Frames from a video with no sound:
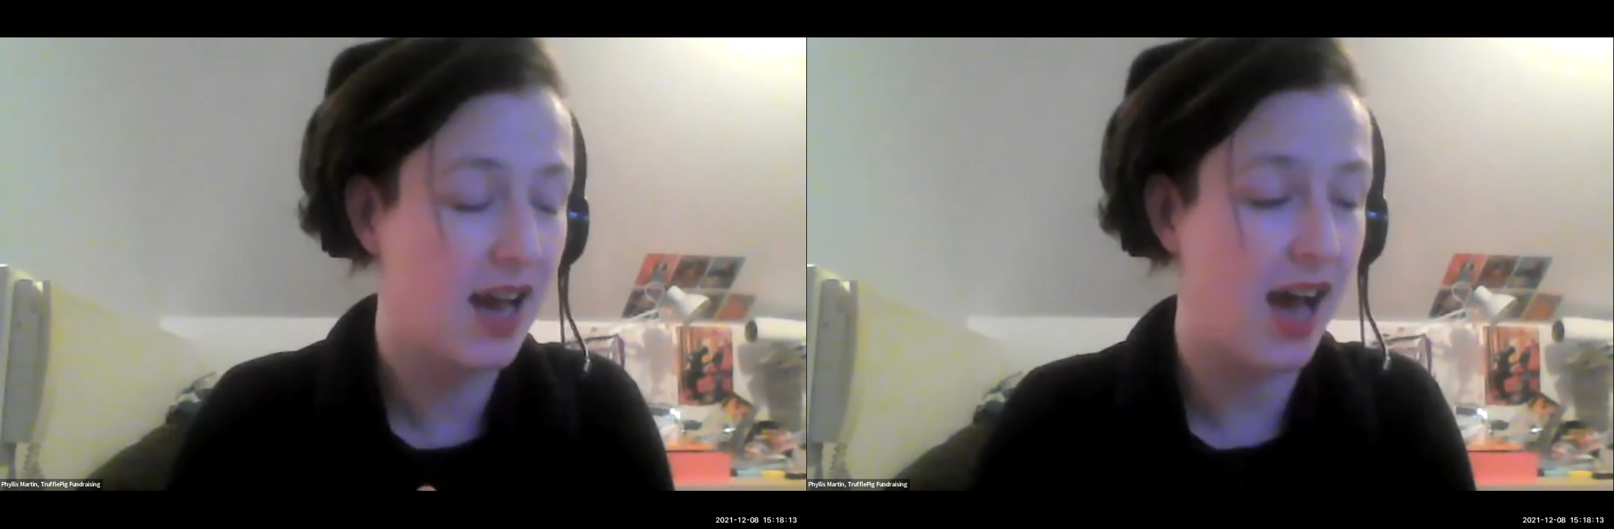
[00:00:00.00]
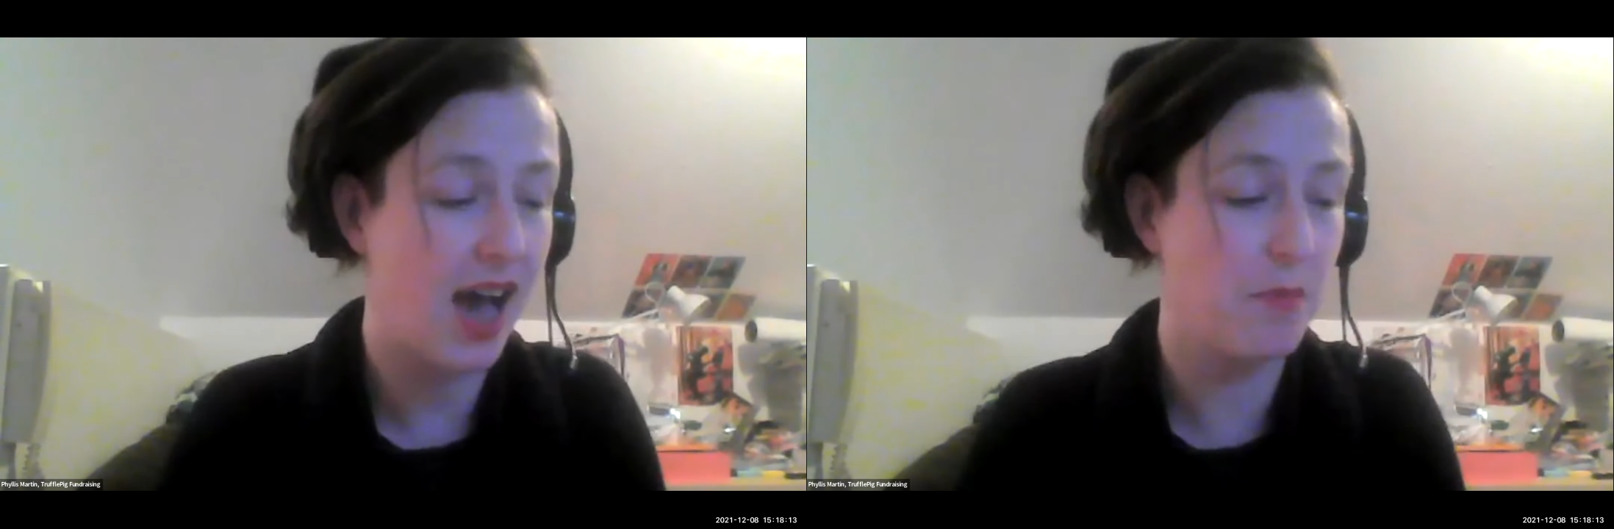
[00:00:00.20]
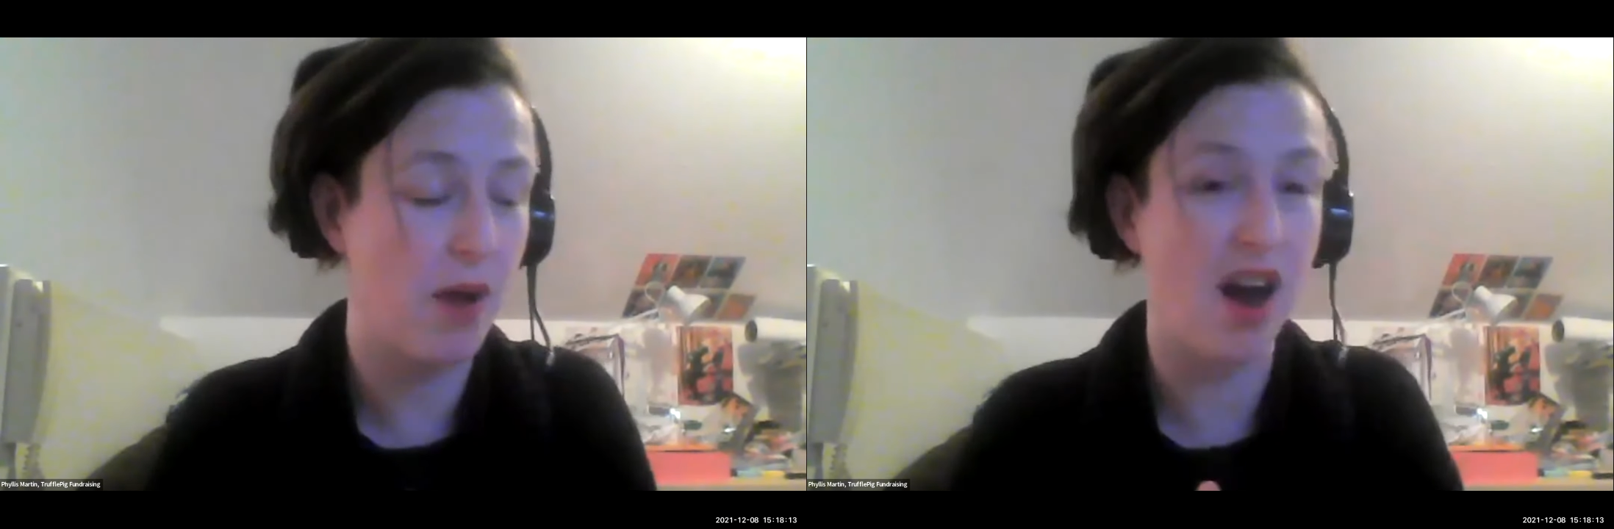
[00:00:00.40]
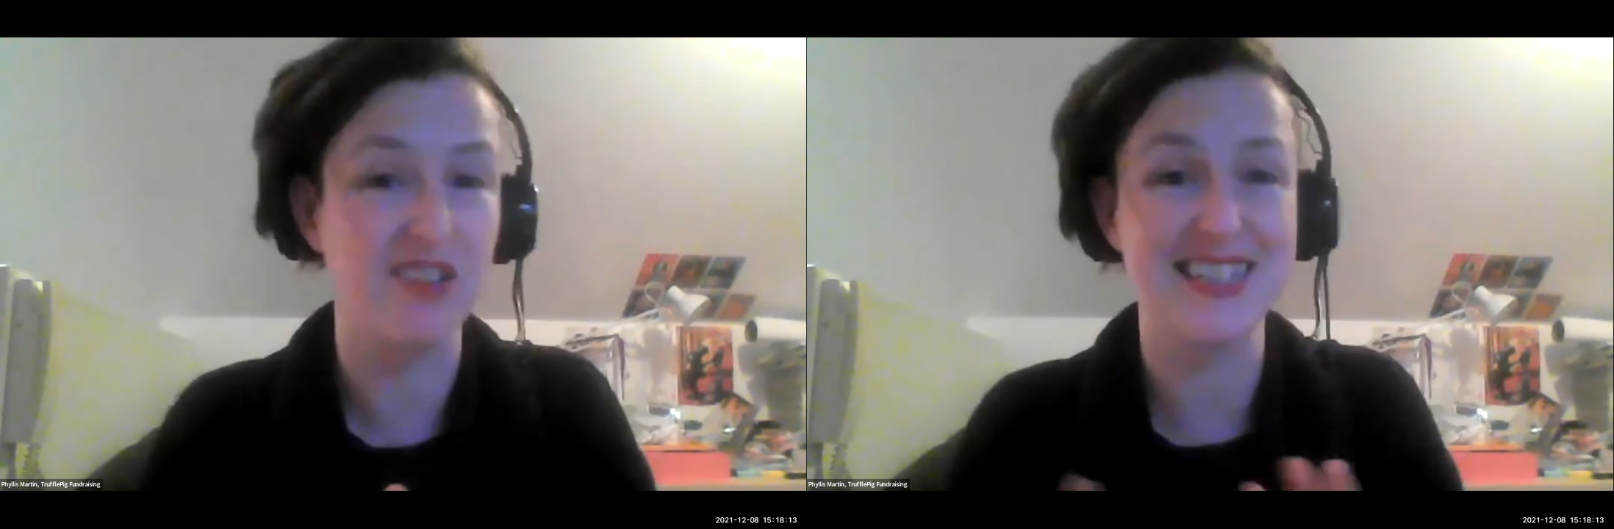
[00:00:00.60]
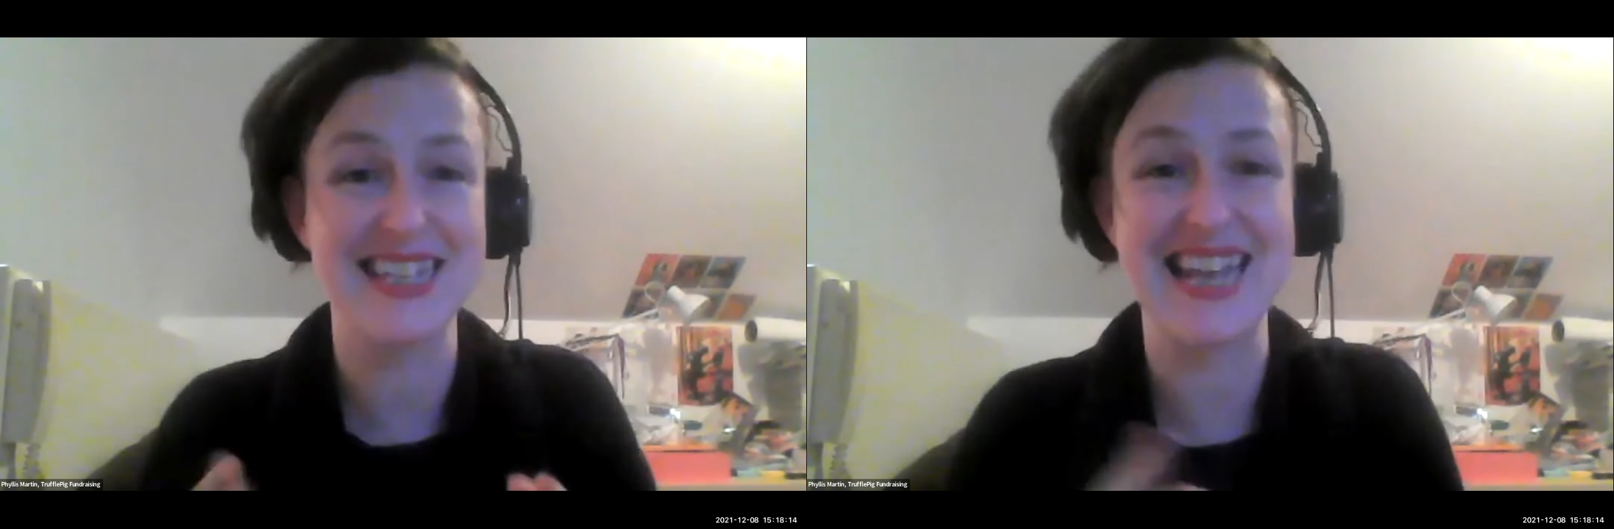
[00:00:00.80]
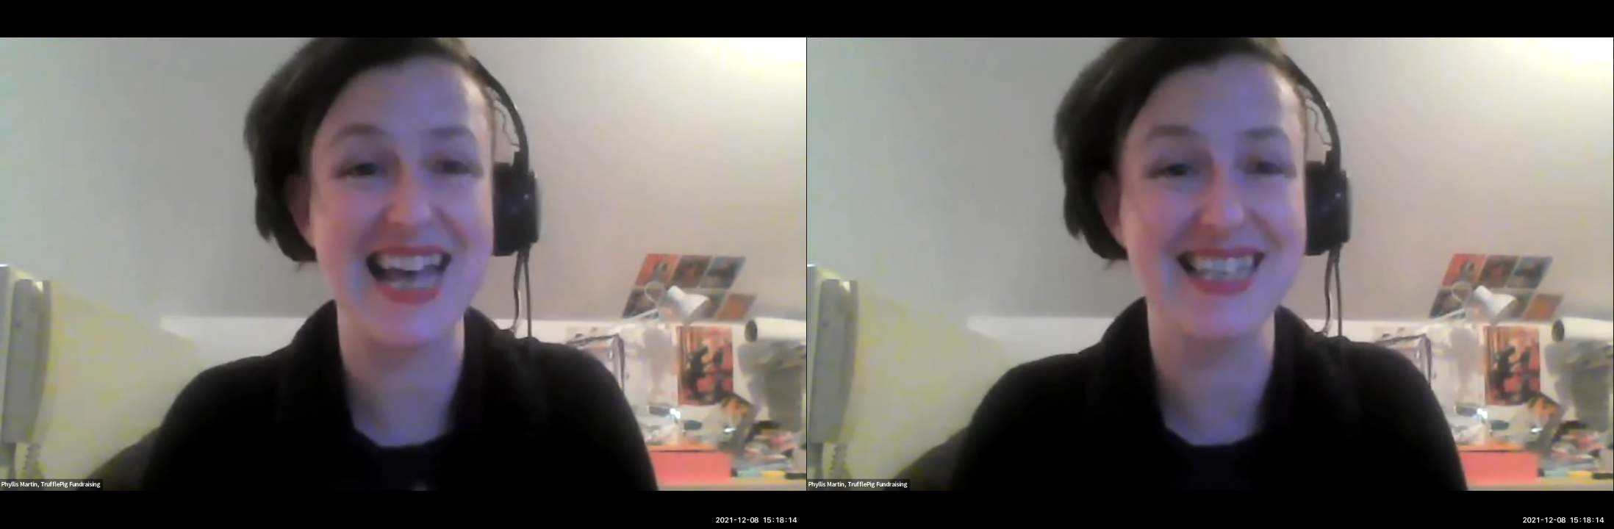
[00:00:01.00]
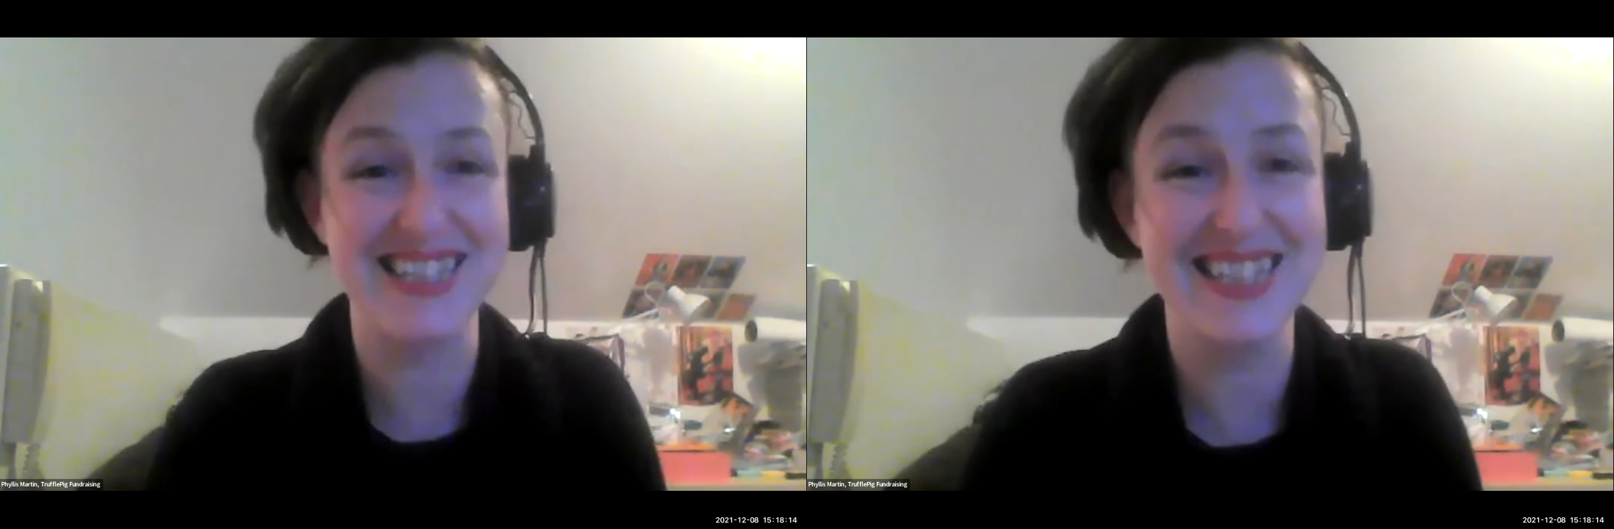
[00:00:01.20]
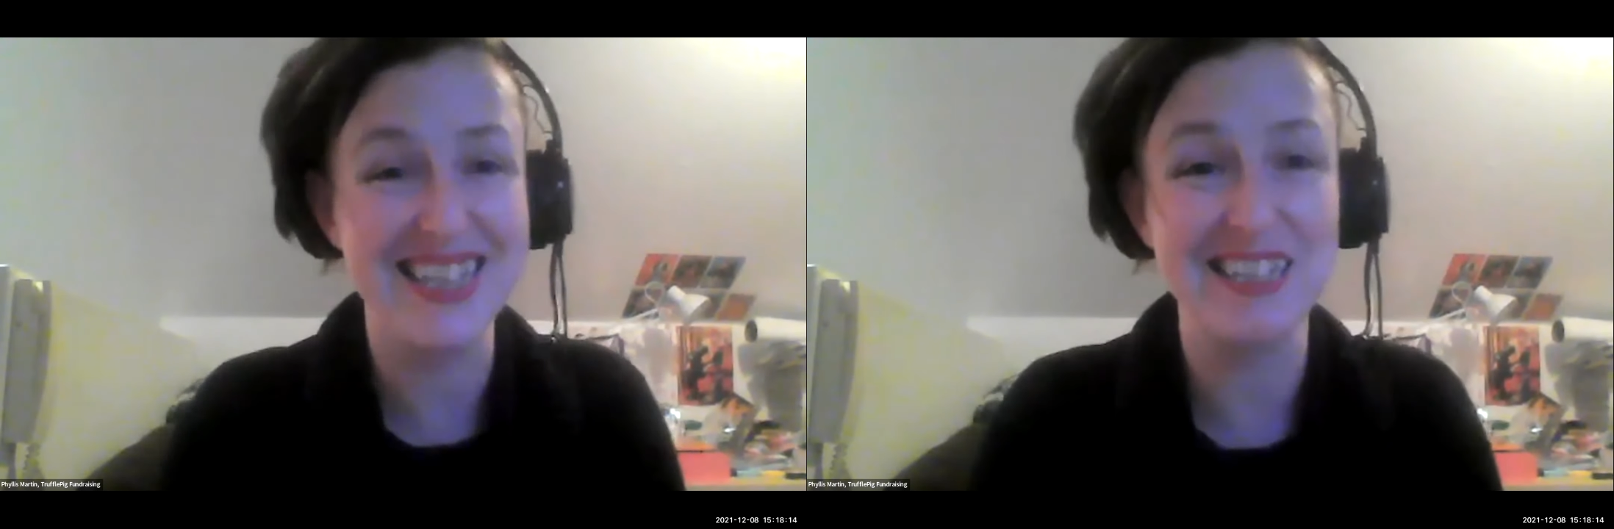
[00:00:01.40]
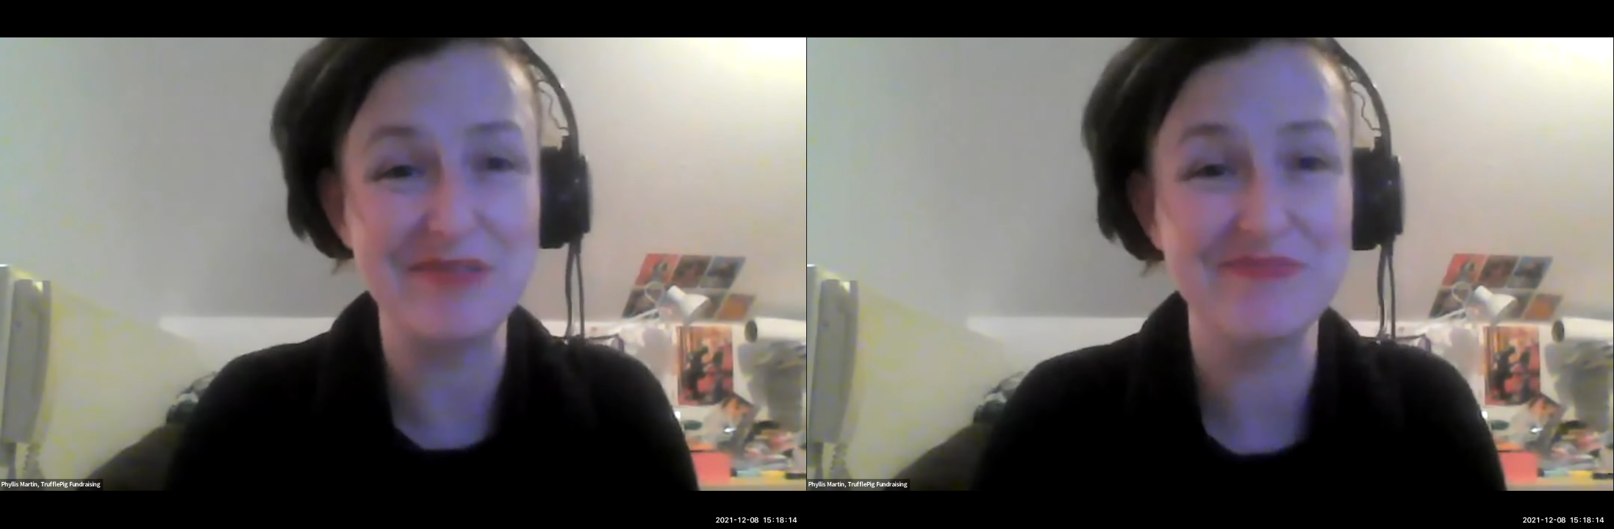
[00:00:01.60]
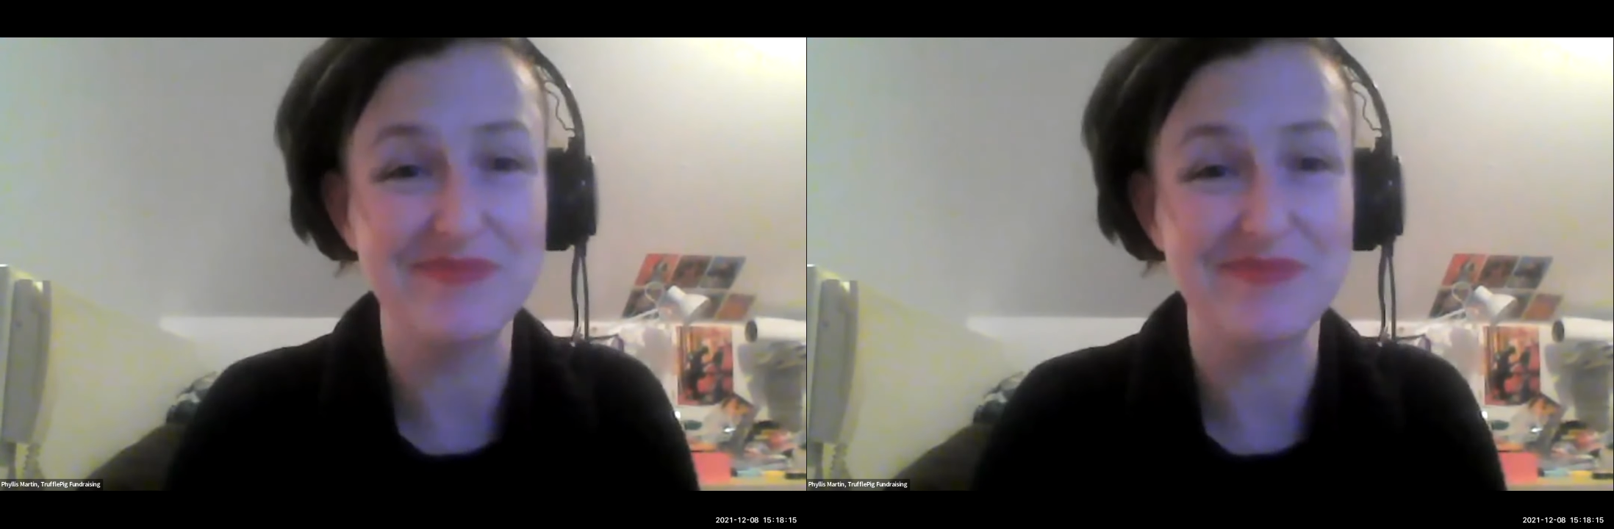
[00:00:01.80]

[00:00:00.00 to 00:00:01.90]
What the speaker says: are tenacity,